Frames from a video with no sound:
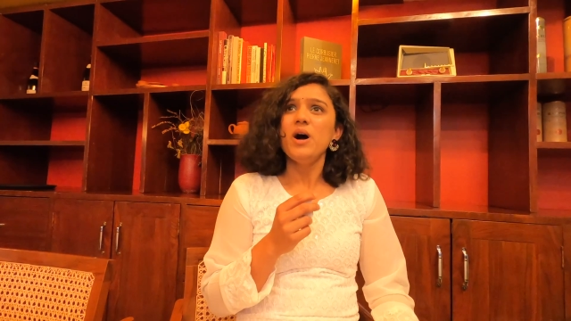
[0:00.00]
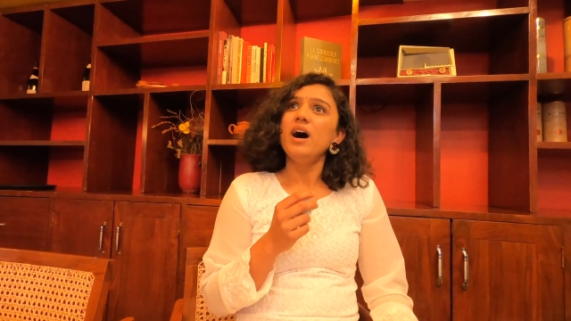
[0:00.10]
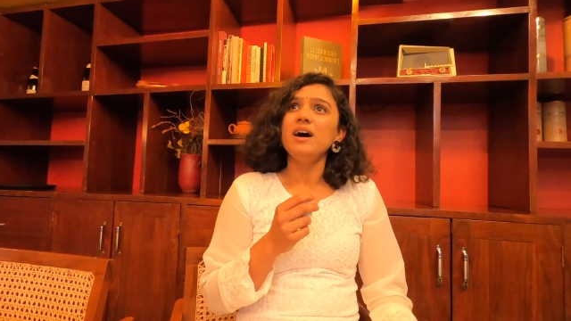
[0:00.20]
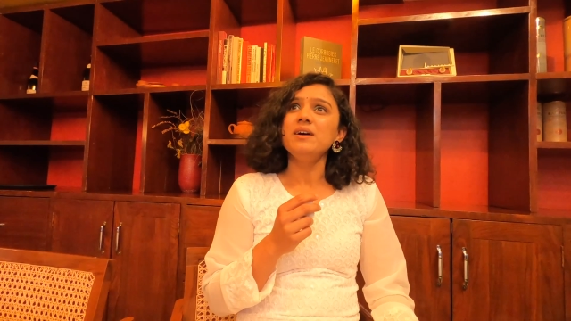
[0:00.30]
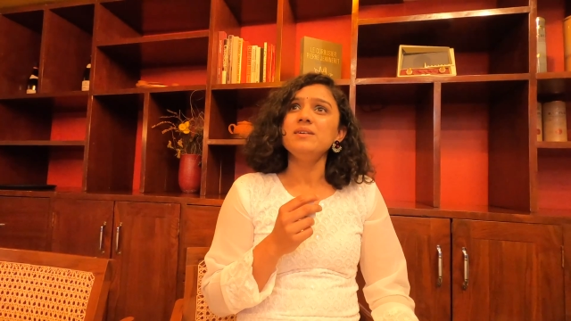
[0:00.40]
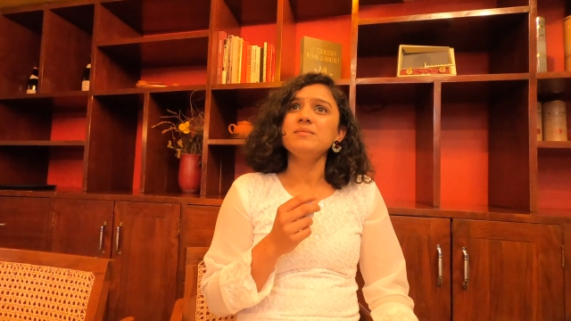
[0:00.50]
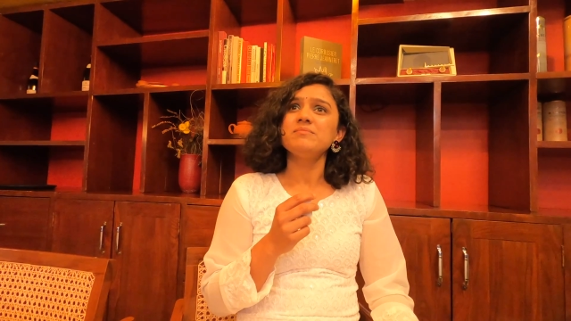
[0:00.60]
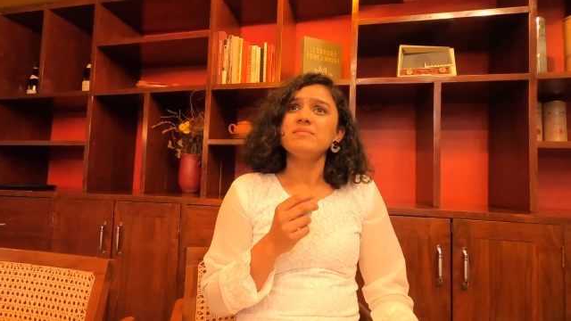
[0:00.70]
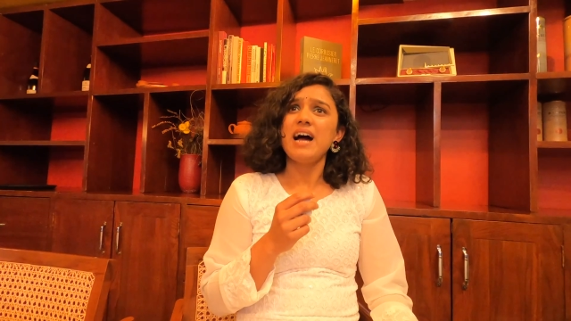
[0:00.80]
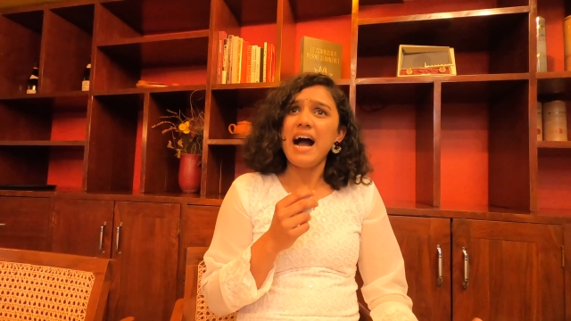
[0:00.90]

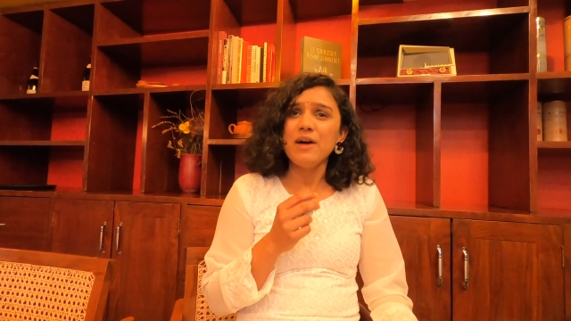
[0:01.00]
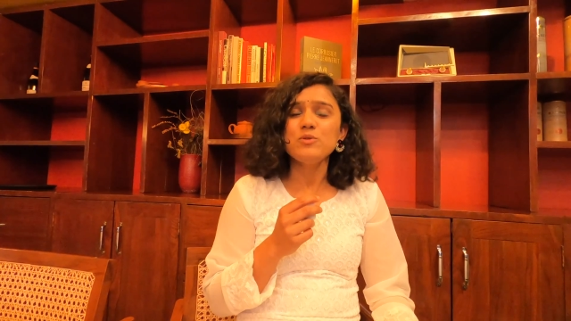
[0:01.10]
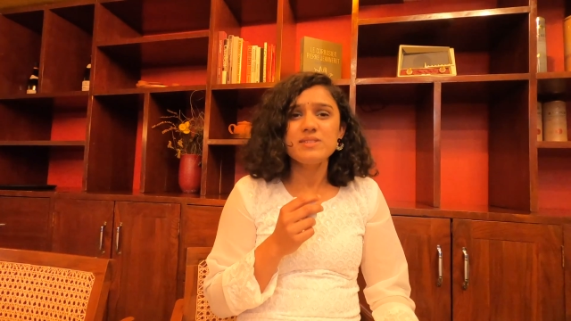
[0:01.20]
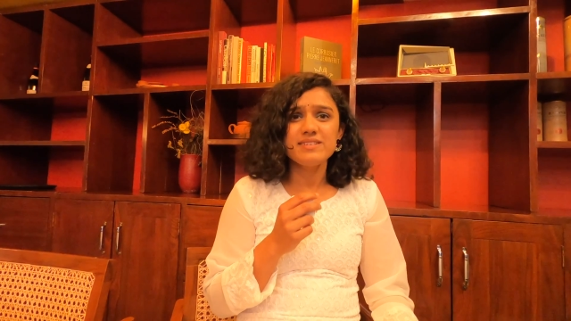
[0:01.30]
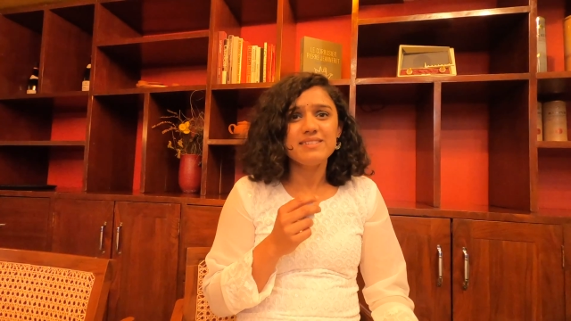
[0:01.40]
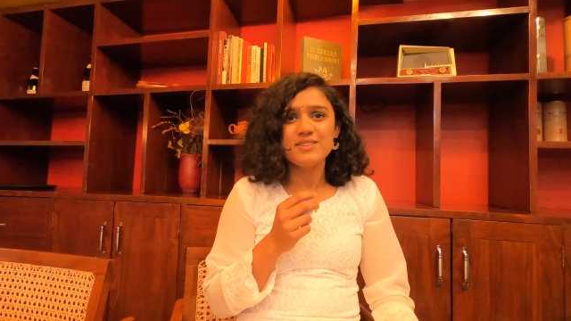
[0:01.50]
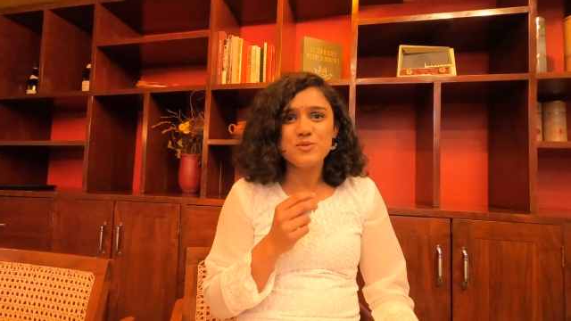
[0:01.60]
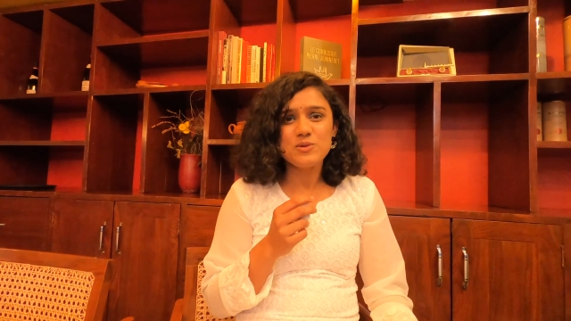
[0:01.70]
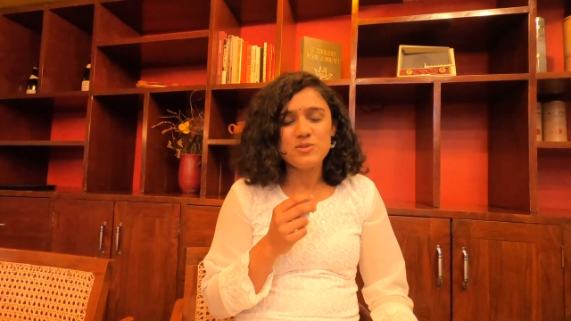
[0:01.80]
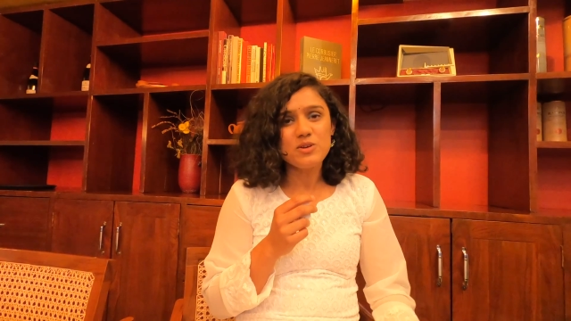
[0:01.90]
I would say this
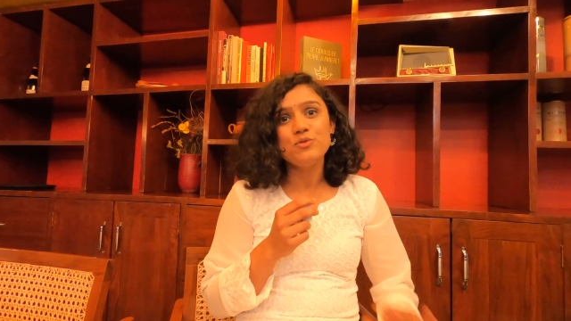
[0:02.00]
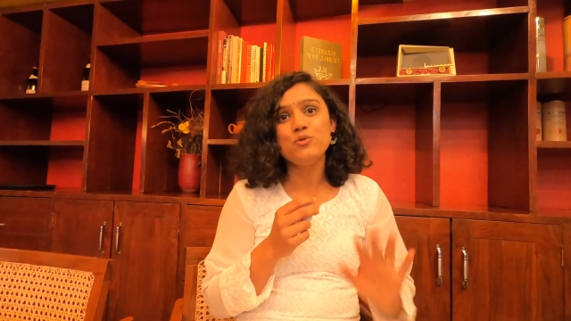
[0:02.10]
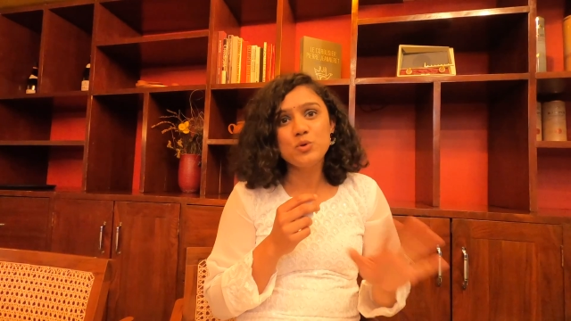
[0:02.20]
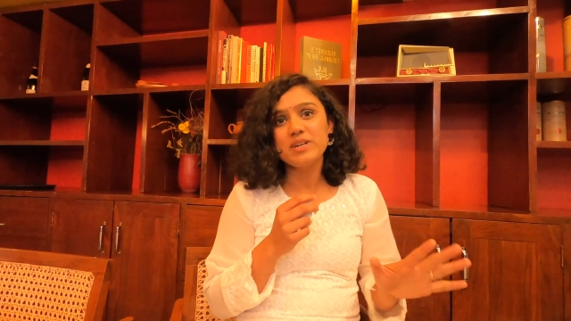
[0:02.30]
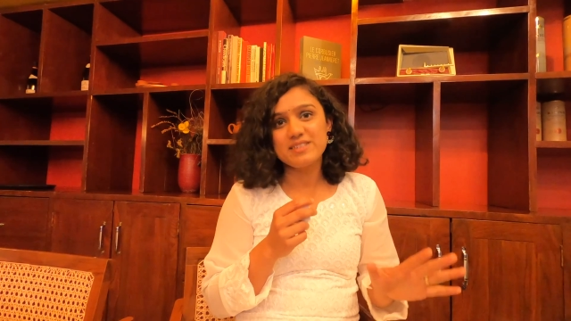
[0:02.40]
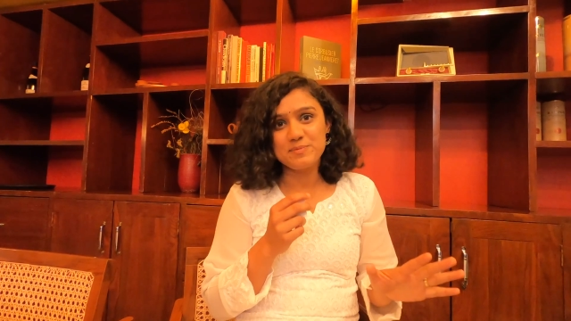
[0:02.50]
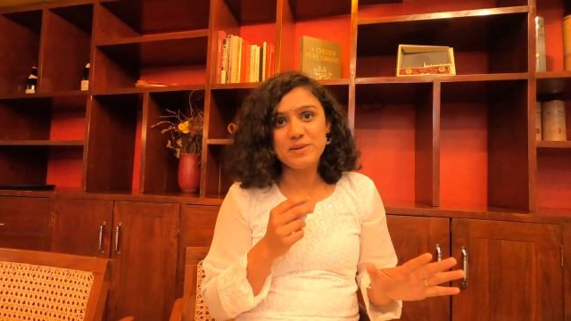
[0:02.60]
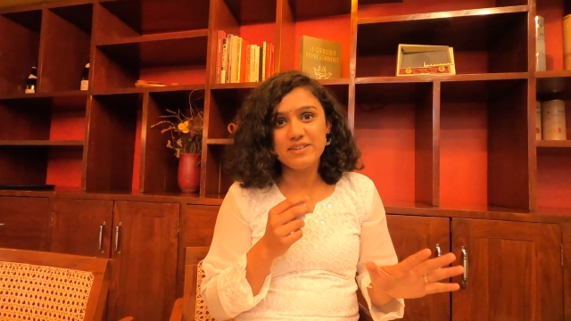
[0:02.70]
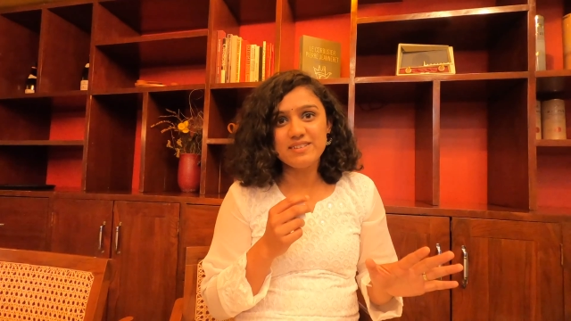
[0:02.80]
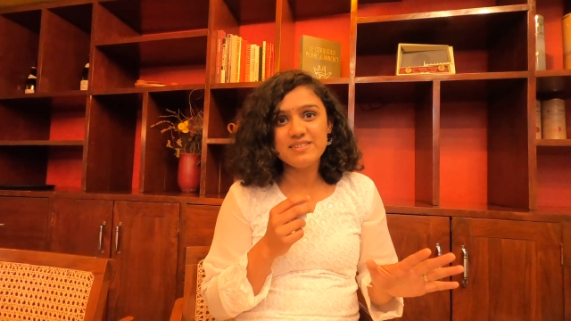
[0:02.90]
was not a food
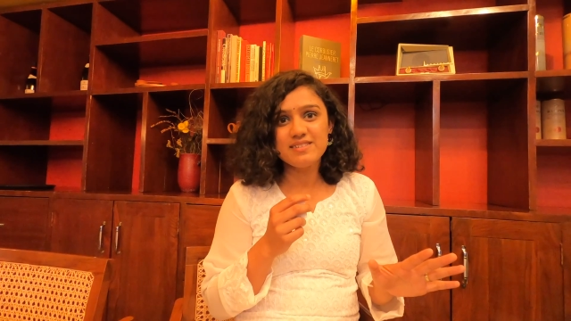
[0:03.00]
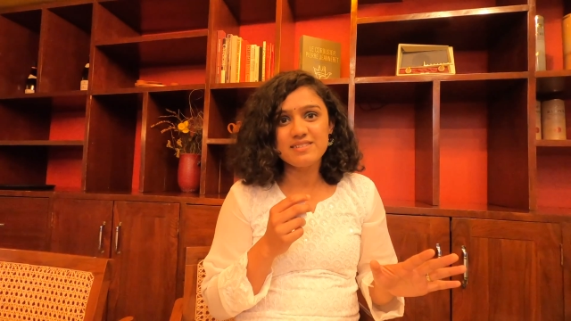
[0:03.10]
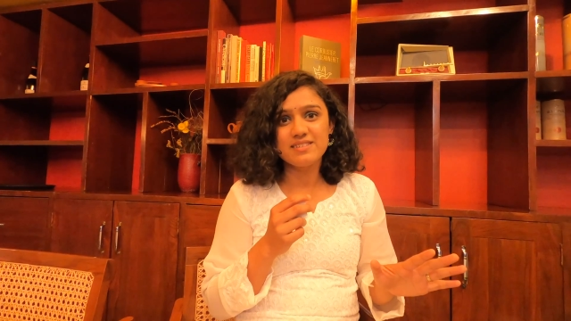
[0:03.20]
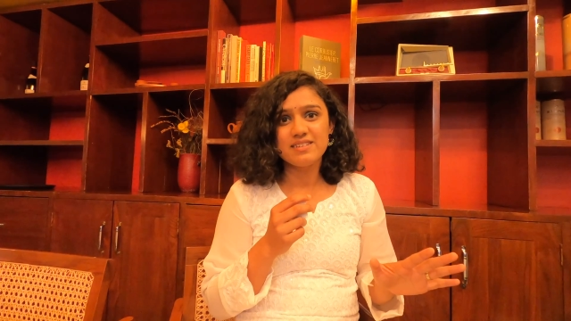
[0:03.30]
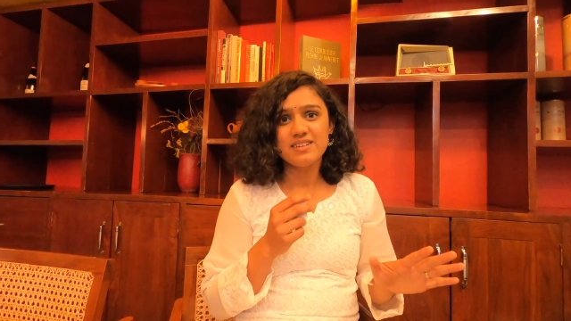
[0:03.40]
experience.